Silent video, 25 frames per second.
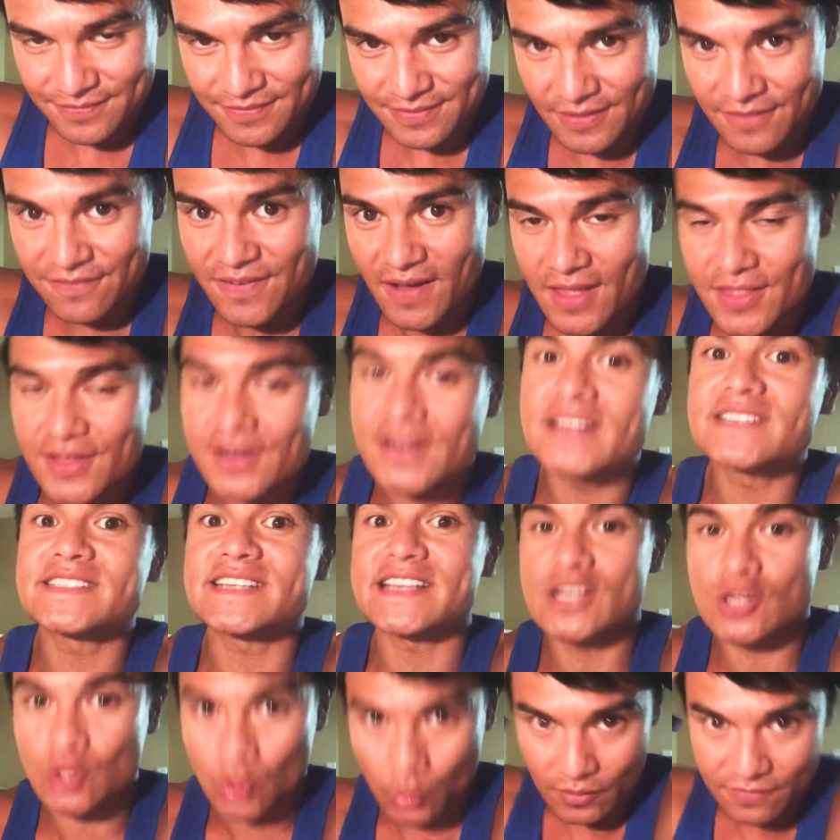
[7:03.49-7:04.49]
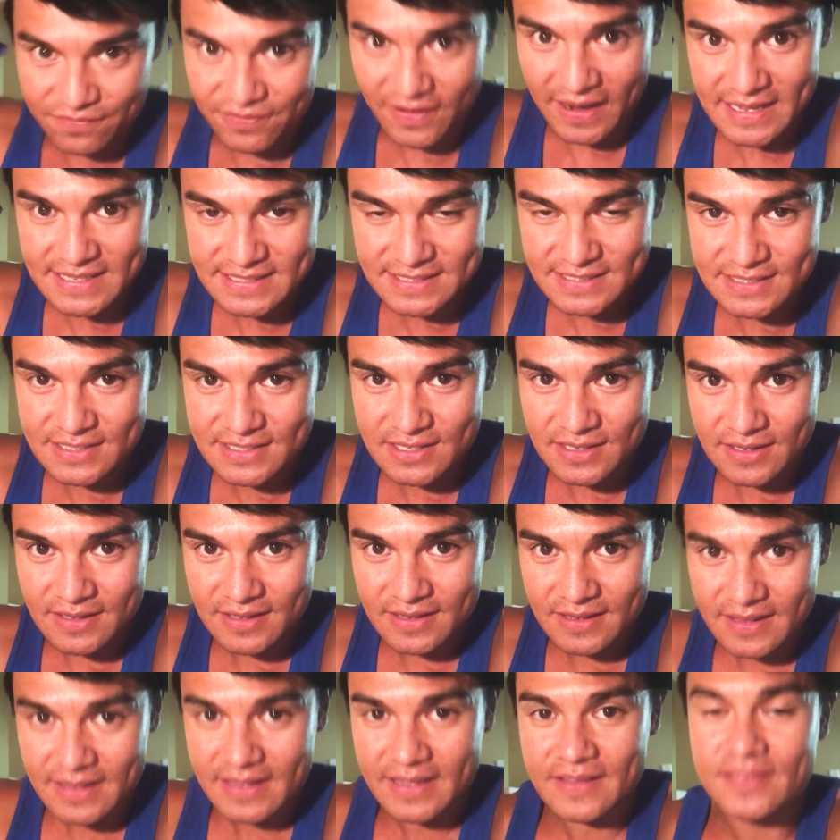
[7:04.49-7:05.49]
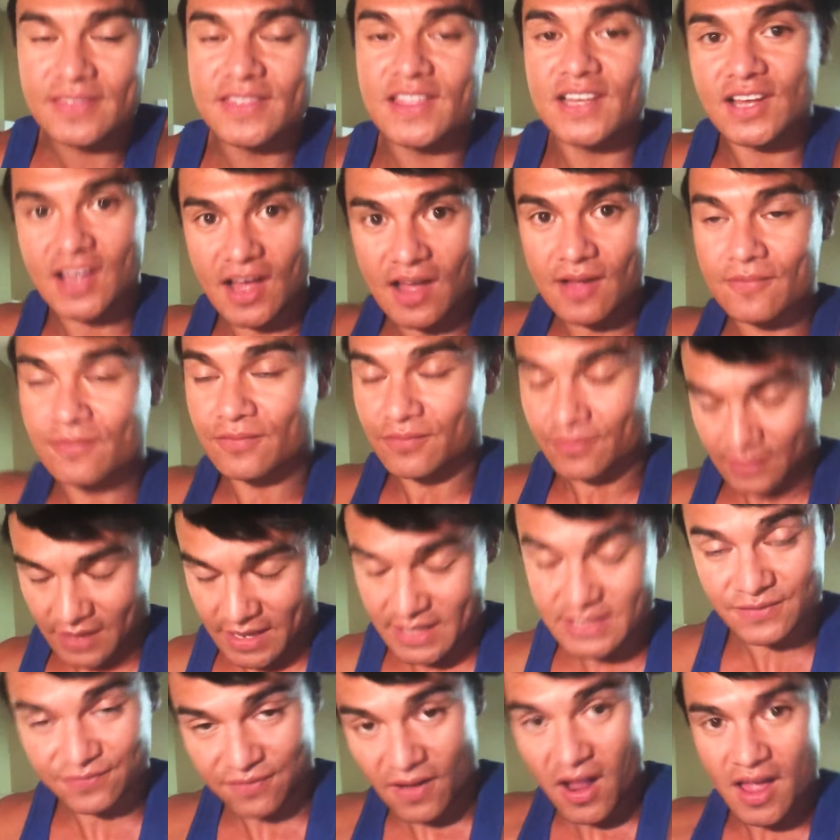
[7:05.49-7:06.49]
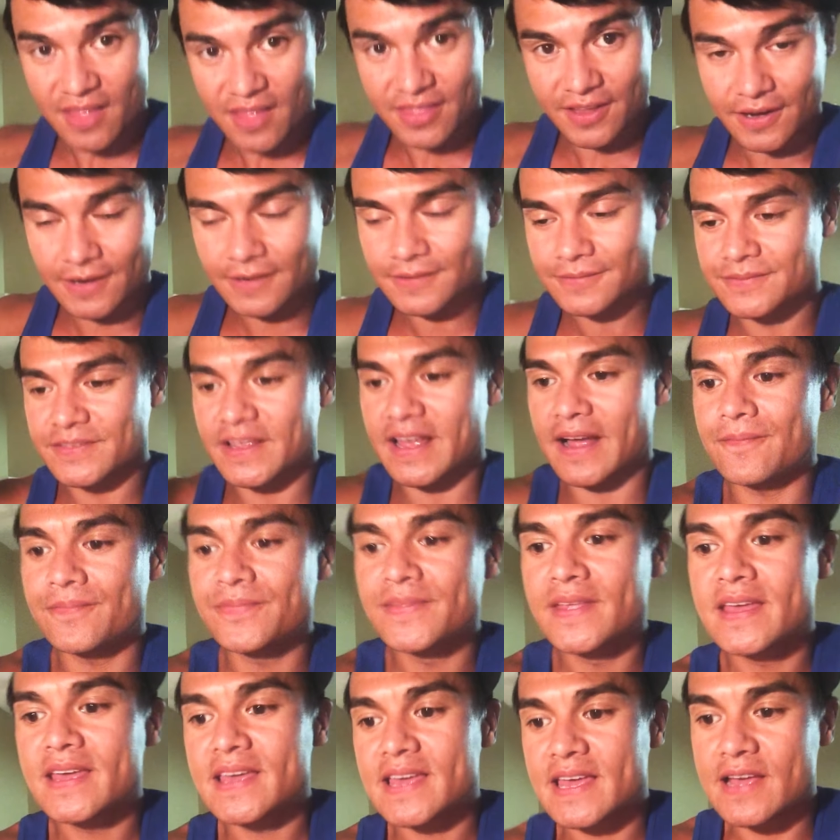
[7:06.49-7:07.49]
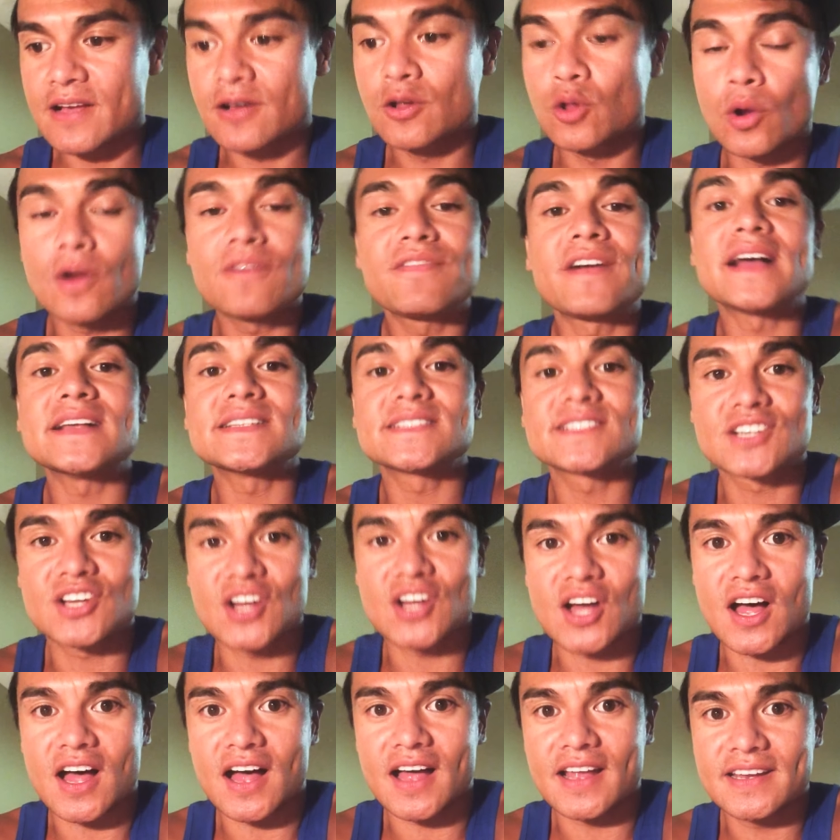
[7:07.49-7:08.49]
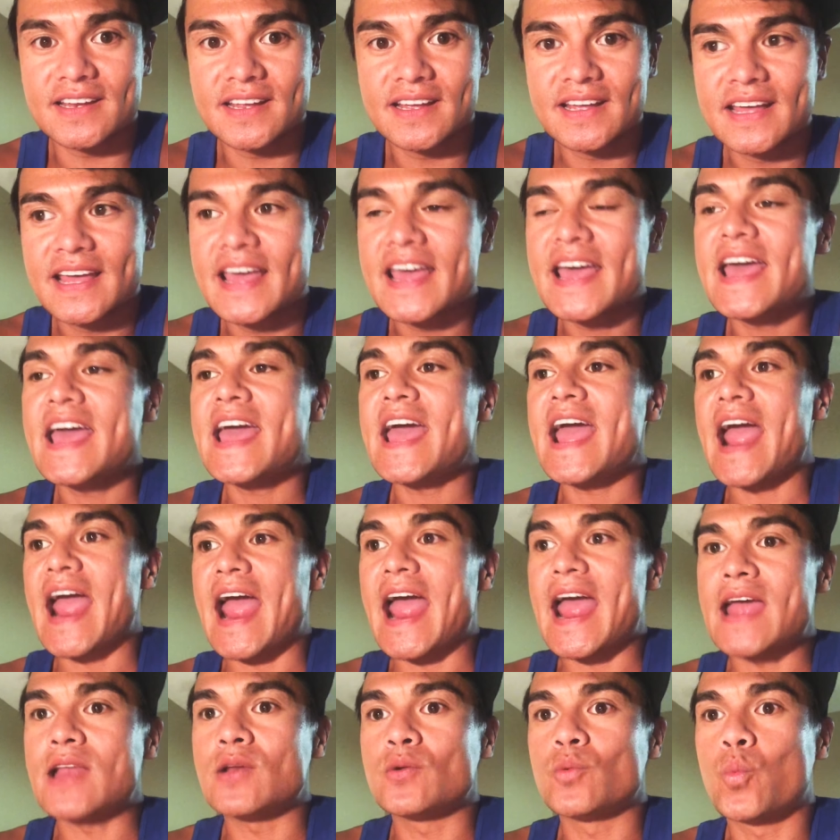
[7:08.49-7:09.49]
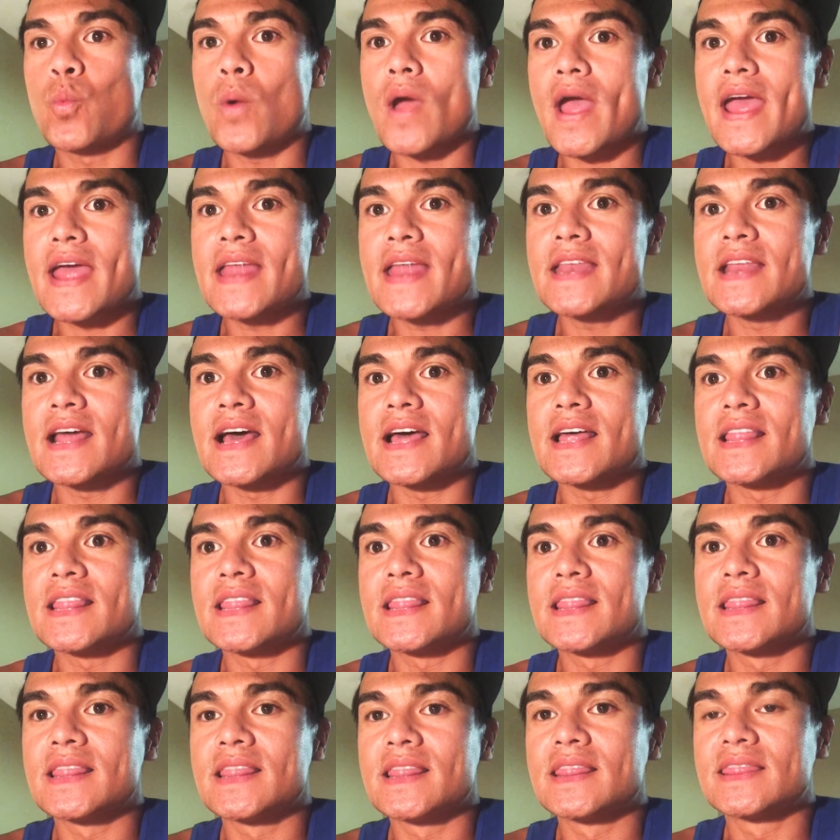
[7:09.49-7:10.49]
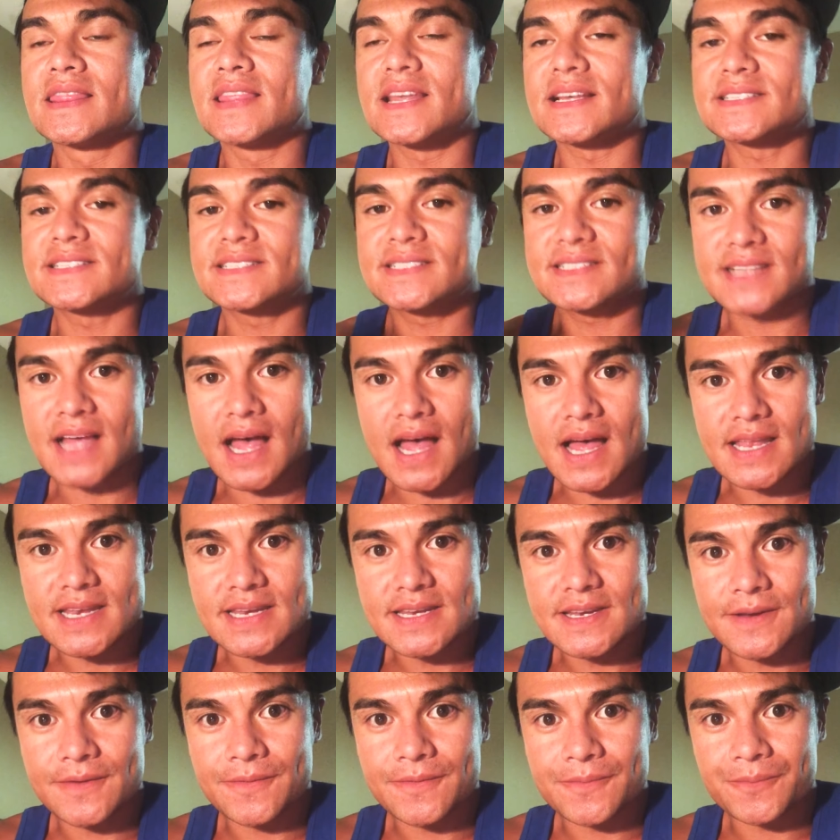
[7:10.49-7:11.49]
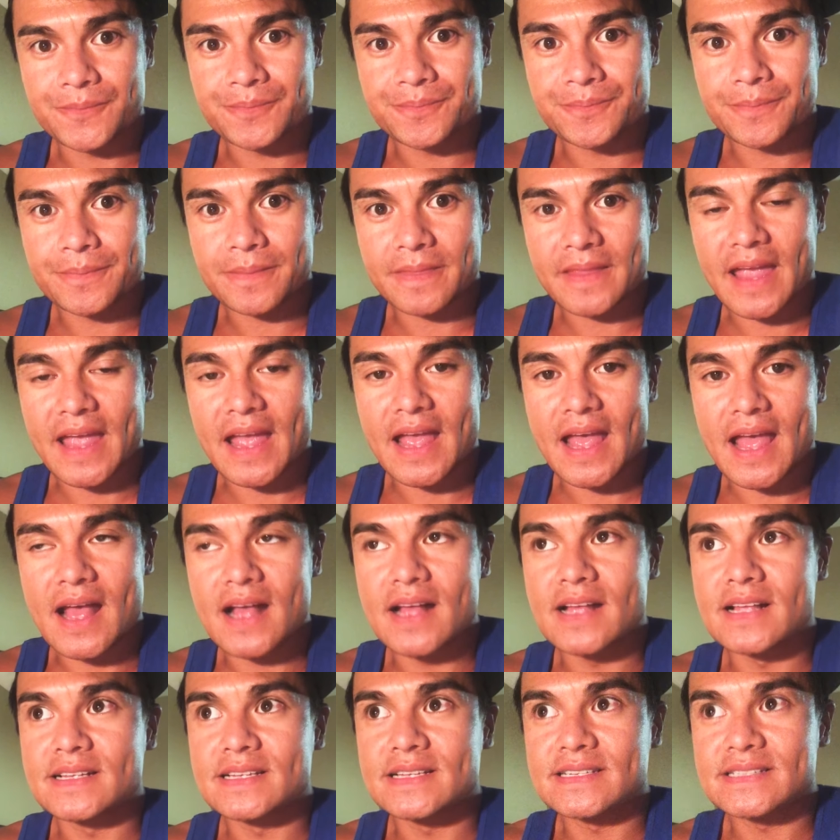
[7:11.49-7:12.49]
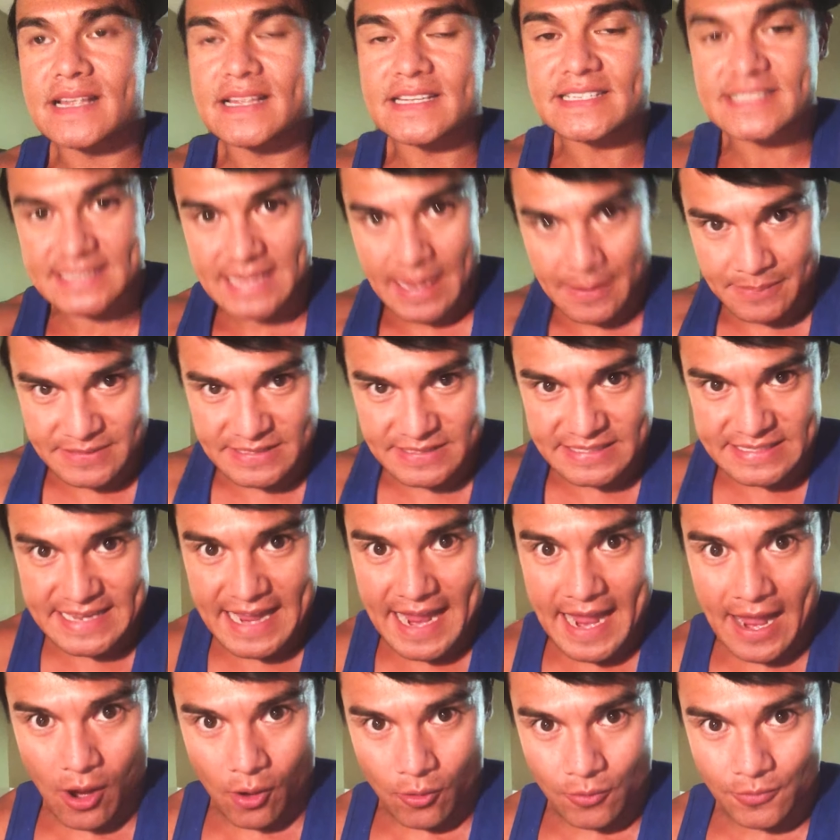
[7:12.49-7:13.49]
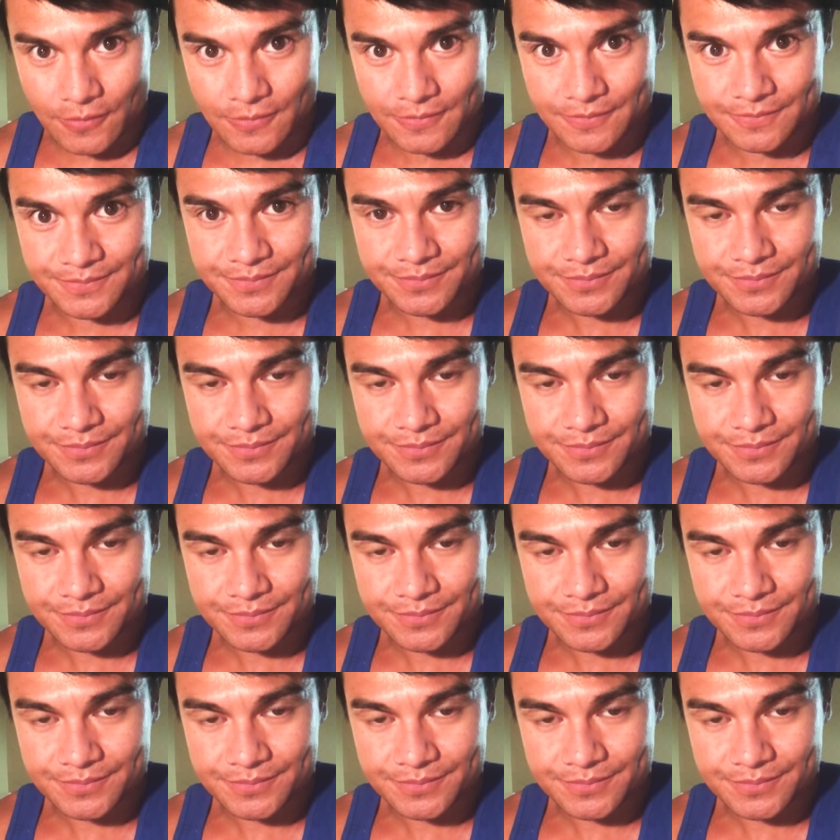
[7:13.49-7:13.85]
the father because he glorifies the God his father, yeah, he glorifies God. And when the son steps down,